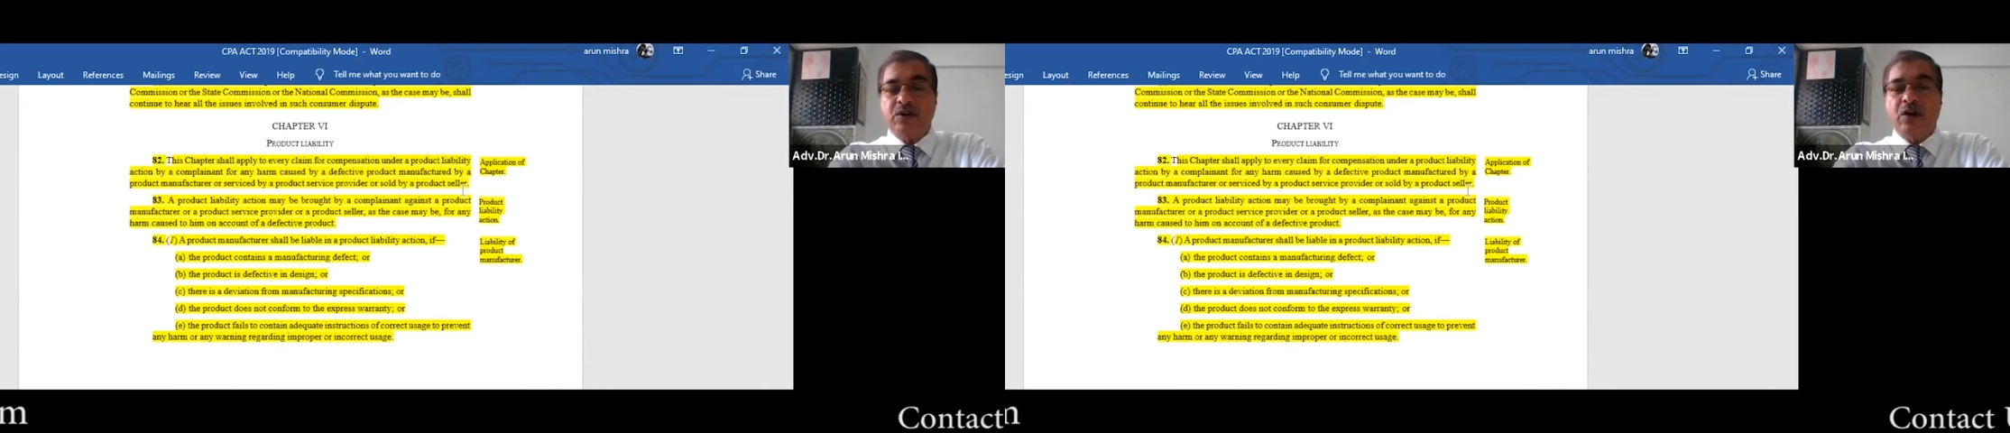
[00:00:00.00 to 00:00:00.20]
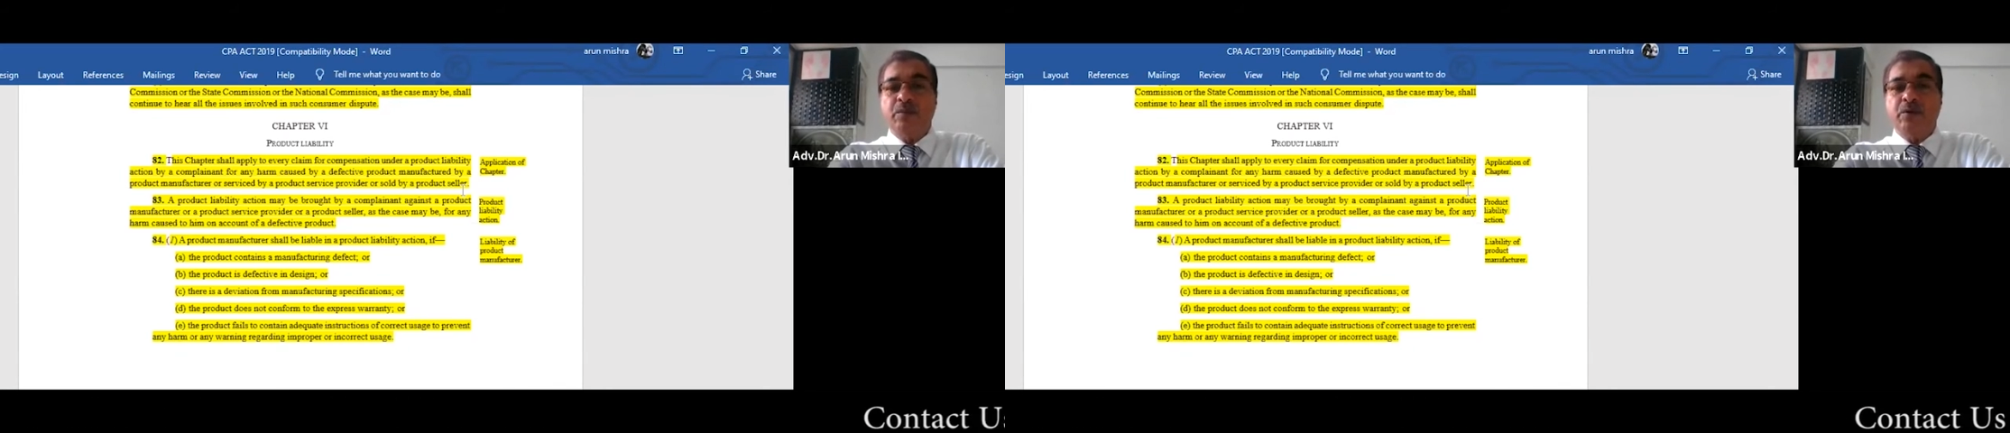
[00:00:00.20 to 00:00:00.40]

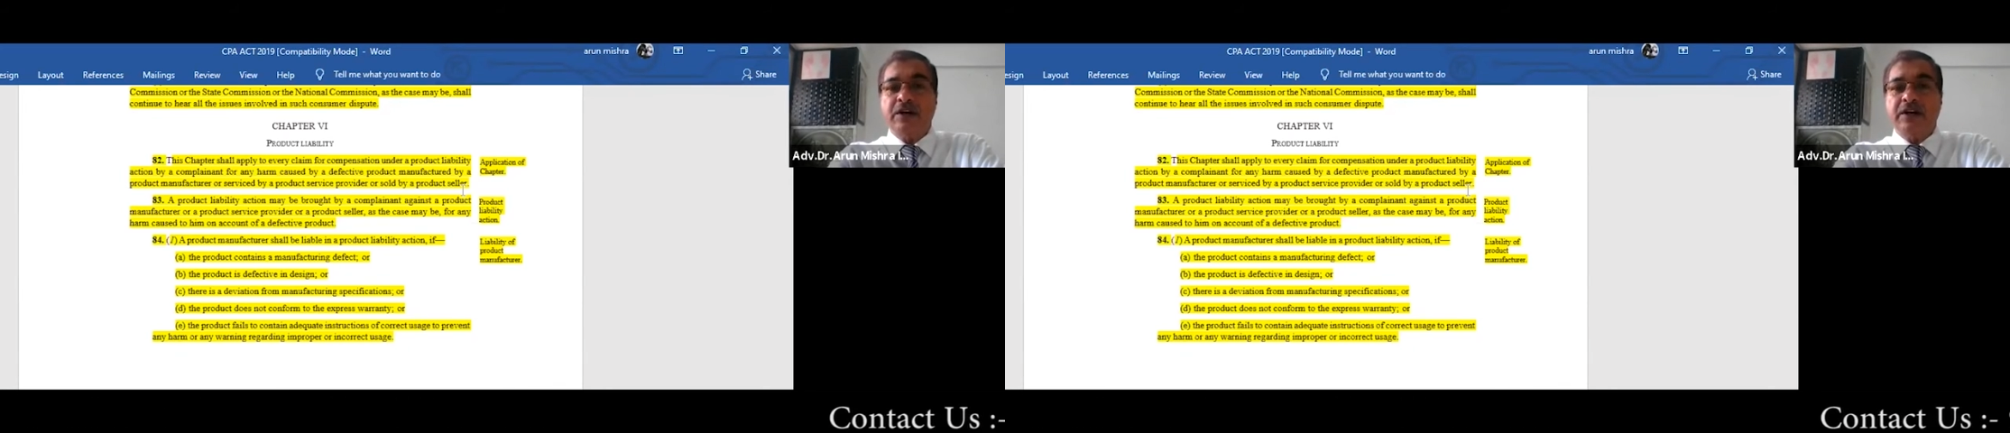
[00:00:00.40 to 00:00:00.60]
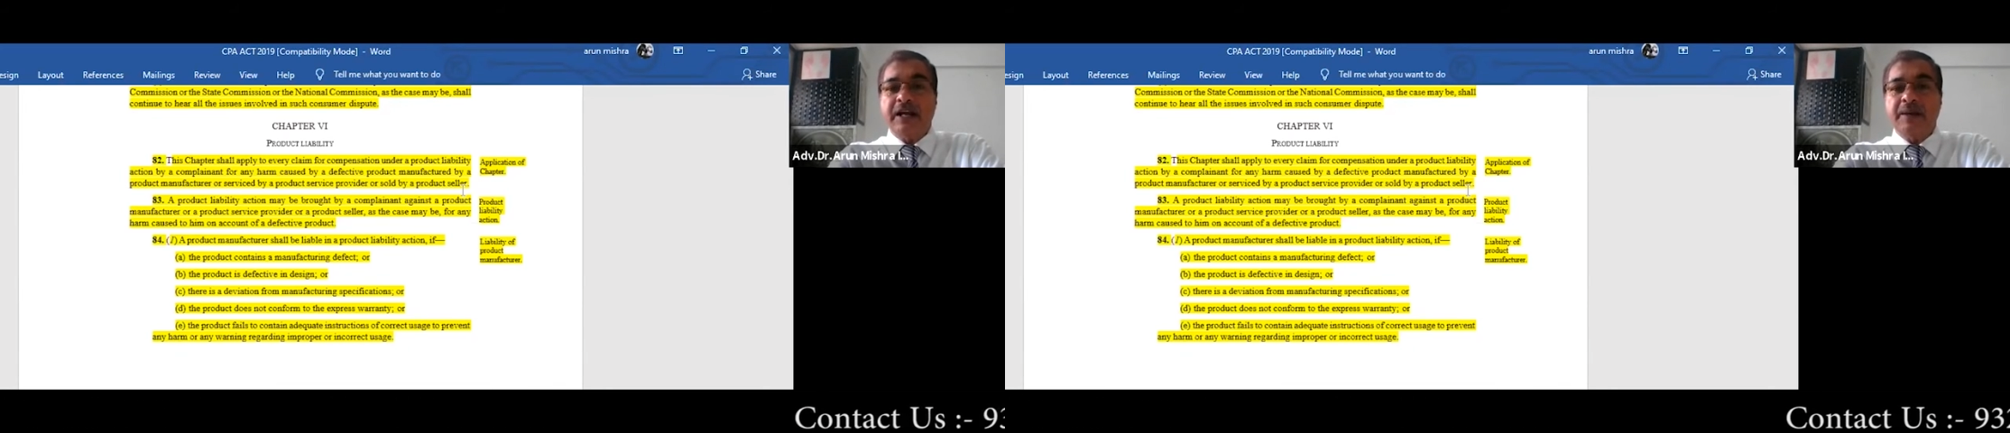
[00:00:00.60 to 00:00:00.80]
now
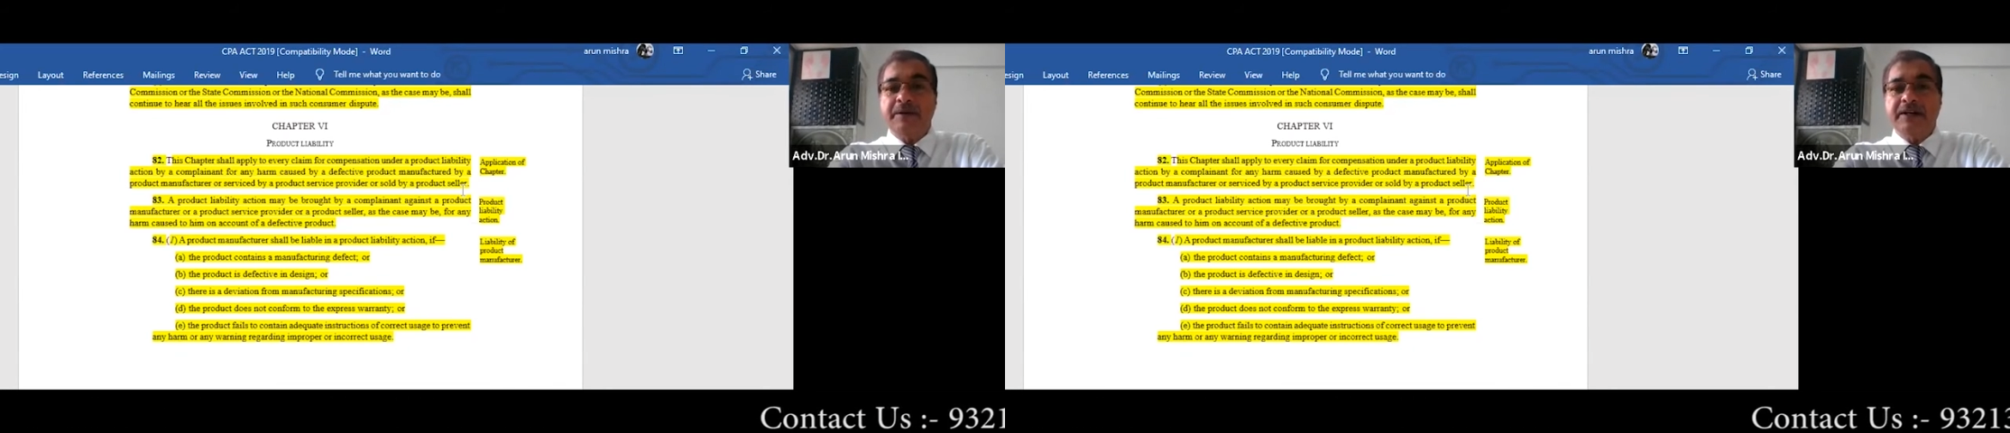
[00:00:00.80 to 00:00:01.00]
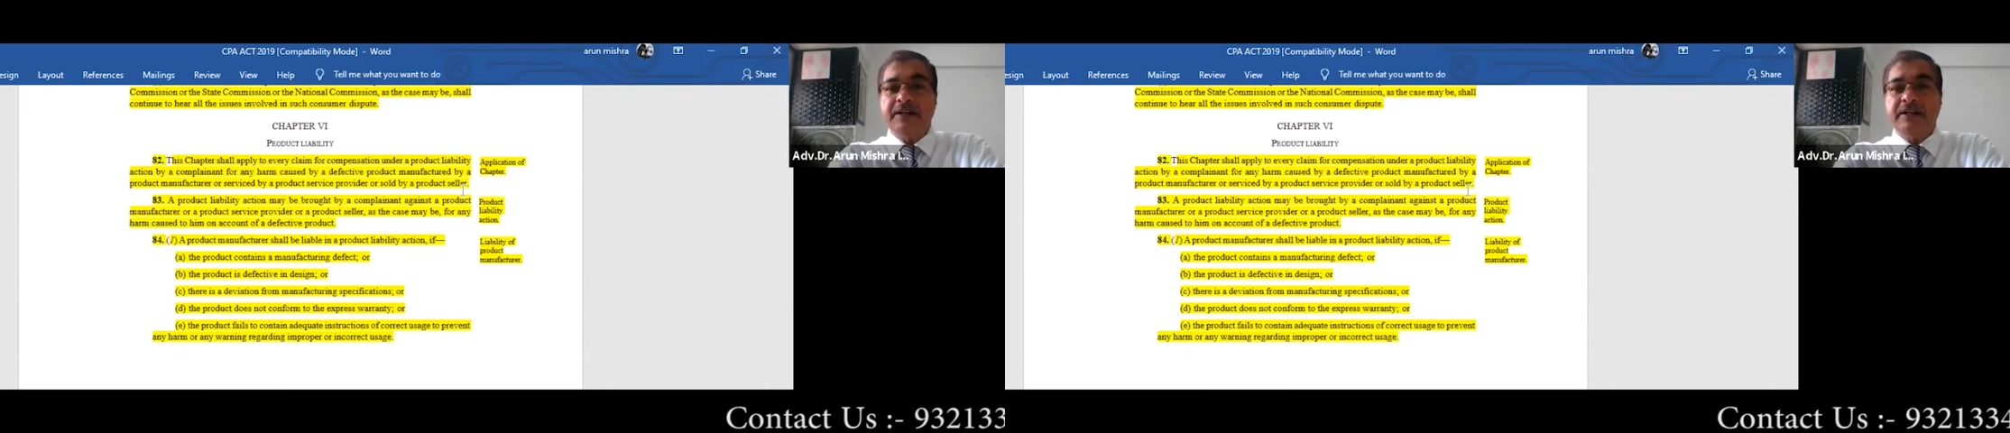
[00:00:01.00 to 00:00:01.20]
product
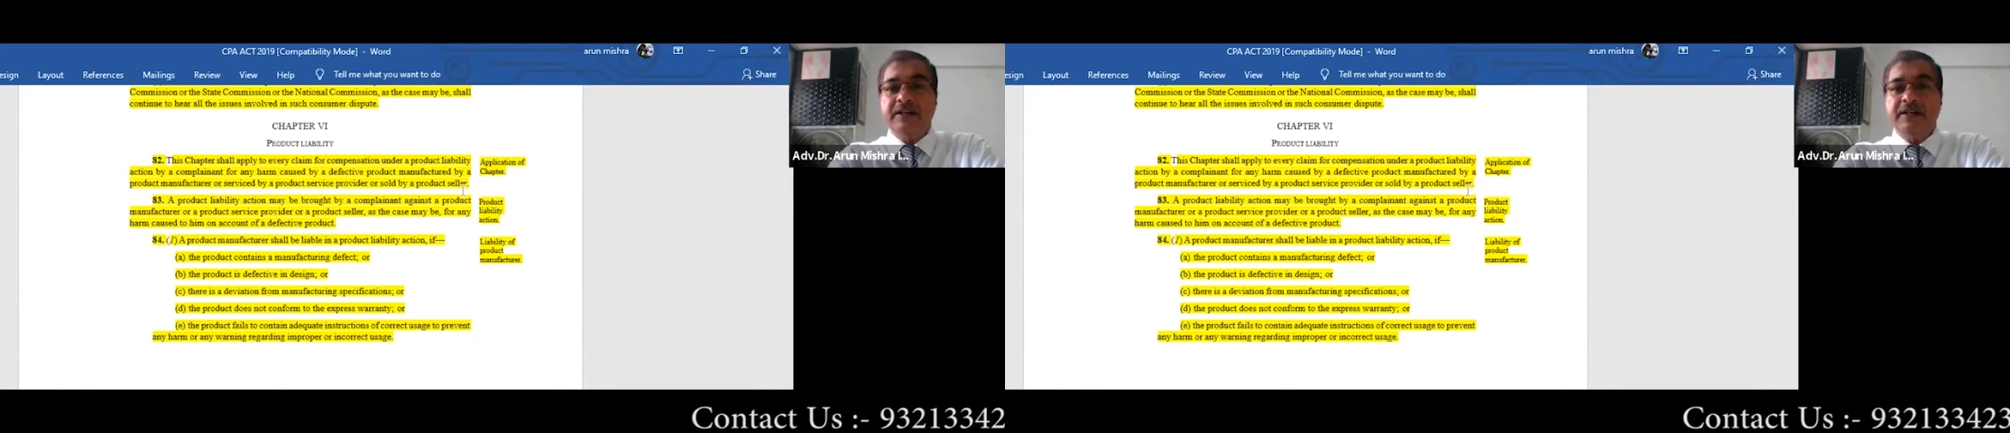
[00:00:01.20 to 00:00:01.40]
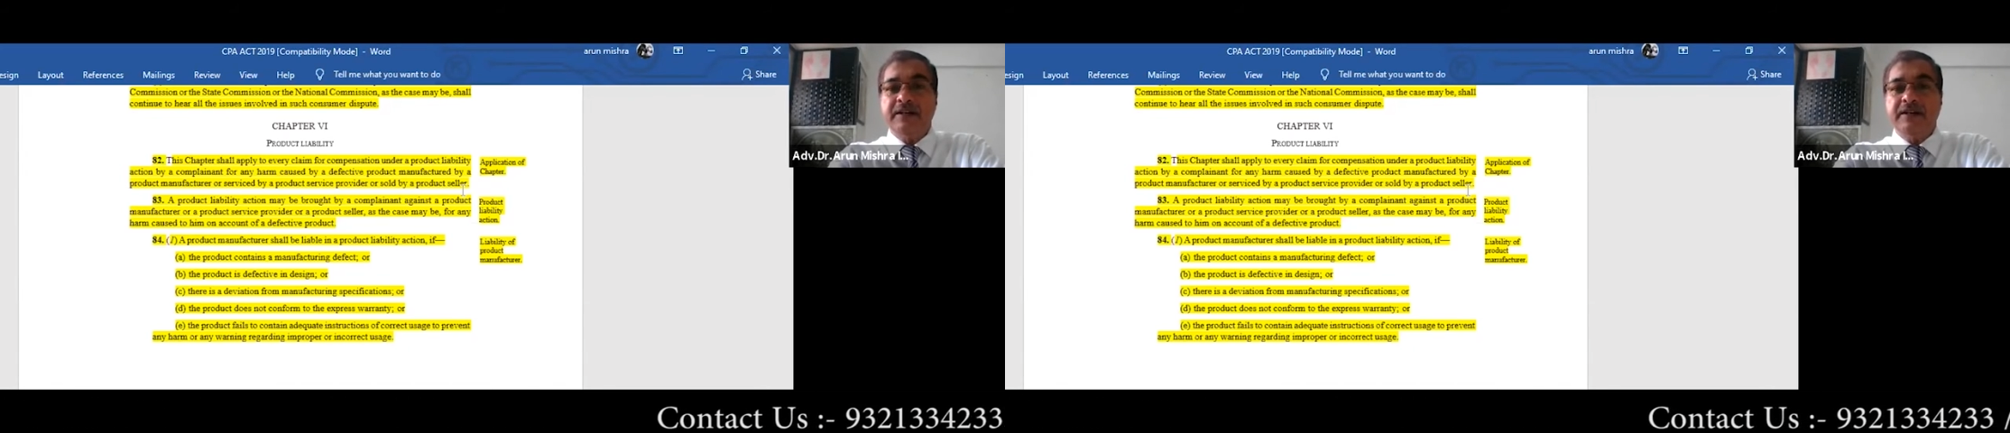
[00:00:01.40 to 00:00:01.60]
liability